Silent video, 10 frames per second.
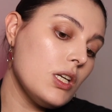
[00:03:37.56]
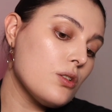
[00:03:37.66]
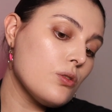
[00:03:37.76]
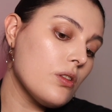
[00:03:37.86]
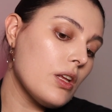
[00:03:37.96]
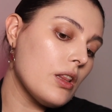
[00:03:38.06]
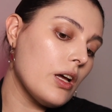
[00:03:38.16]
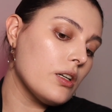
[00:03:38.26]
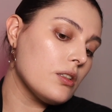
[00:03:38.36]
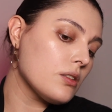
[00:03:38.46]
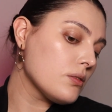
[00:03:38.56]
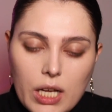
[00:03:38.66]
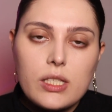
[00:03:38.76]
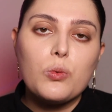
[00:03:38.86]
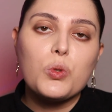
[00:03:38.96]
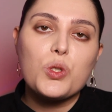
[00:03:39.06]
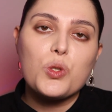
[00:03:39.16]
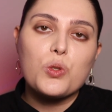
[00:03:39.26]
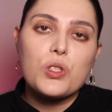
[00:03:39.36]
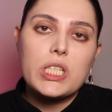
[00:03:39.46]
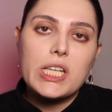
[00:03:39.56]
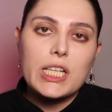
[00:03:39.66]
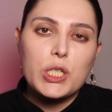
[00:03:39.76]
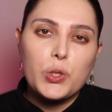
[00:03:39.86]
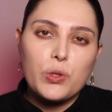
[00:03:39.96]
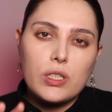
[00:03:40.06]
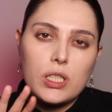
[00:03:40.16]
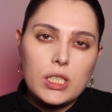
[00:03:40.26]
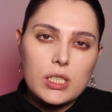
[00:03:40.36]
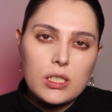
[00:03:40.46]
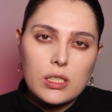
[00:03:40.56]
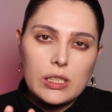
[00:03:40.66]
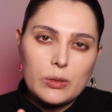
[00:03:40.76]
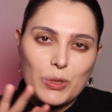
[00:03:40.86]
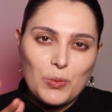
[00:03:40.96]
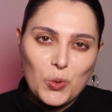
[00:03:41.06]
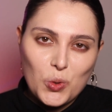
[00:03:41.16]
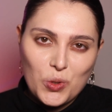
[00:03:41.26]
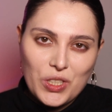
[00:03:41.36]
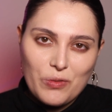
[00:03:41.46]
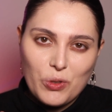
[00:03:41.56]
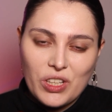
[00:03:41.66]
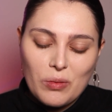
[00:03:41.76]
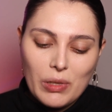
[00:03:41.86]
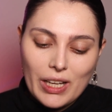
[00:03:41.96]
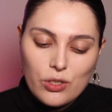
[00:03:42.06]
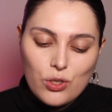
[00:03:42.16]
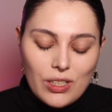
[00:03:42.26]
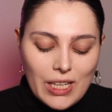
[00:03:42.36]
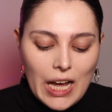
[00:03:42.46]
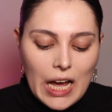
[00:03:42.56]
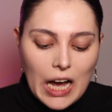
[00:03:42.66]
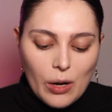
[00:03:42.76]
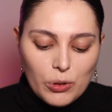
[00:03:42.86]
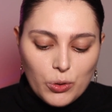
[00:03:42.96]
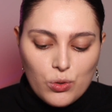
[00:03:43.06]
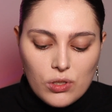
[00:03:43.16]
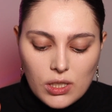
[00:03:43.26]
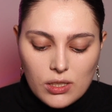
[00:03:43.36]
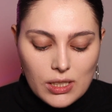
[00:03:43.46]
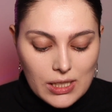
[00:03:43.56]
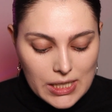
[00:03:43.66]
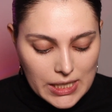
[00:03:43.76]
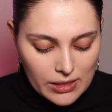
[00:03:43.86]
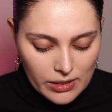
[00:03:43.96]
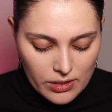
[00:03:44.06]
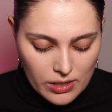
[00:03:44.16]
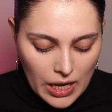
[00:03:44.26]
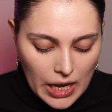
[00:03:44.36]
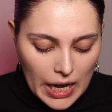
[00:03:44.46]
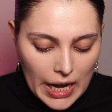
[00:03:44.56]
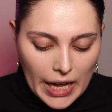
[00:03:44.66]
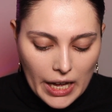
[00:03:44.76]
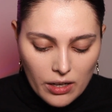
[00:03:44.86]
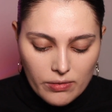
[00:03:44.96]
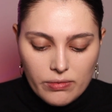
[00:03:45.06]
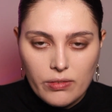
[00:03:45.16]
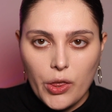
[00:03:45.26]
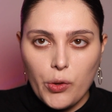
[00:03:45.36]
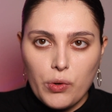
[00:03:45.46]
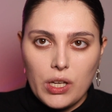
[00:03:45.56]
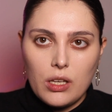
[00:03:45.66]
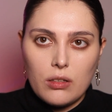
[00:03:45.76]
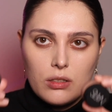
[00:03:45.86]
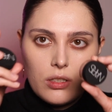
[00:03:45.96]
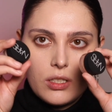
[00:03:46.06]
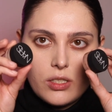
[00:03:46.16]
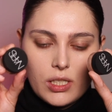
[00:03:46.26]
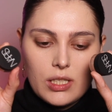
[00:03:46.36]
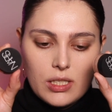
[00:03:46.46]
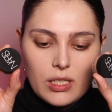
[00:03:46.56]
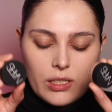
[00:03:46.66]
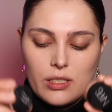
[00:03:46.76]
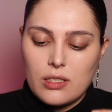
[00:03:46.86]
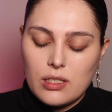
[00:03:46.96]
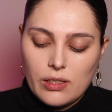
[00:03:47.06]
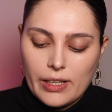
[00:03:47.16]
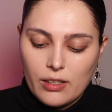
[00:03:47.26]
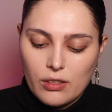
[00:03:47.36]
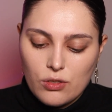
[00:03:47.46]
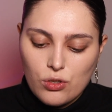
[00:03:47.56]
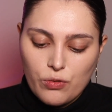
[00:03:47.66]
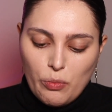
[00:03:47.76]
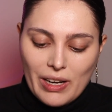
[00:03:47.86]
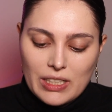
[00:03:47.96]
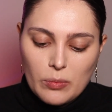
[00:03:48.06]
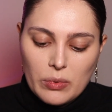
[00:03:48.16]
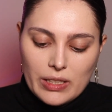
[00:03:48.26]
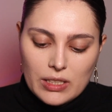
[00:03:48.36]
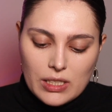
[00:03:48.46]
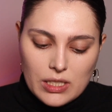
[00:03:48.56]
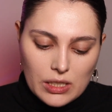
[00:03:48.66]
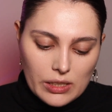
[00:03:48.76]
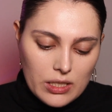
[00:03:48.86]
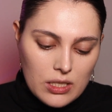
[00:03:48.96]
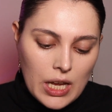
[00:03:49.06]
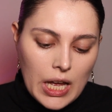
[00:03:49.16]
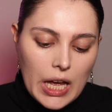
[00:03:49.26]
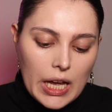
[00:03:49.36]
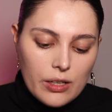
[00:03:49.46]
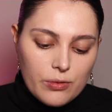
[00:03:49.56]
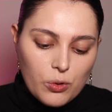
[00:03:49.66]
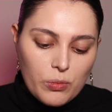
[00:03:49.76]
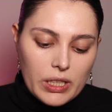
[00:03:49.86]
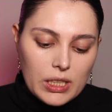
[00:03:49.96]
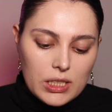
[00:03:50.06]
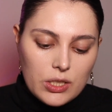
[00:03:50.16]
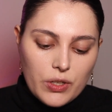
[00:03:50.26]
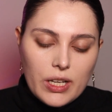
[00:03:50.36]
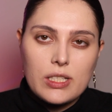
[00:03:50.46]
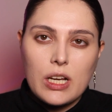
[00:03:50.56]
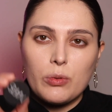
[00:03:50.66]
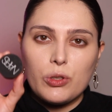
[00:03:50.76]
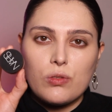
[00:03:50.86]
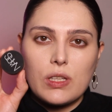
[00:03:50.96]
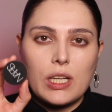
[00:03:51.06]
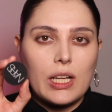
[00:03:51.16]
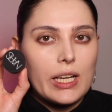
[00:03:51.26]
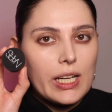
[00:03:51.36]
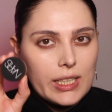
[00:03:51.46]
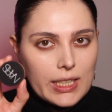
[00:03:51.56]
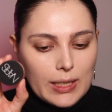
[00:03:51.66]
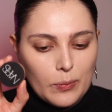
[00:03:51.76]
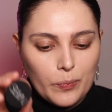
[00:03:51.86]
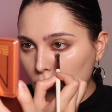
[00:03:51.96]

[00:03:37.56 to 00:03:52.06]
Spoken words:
it's not that light. As I want to stick to the NARS a little bit more today for the complexion, I will use NARS concealers. I have 3 NARS concealers, like soft matte complete concealers, and for my under eyes I will use the color Honey.